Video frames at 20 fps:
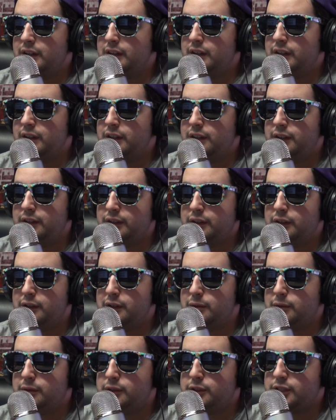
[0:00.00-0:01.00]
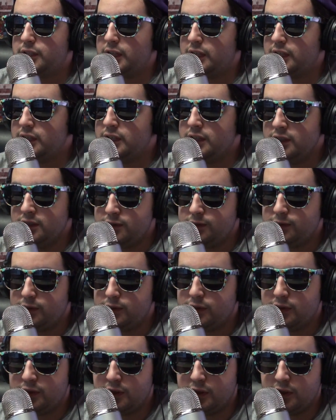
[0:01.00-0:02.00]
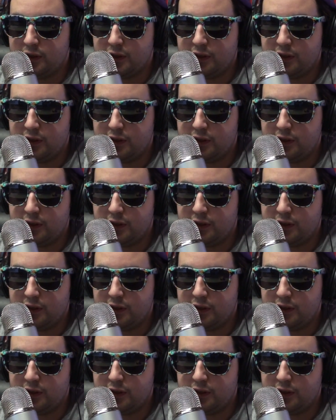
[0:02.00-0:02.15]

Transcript: anything to do with Chinese food,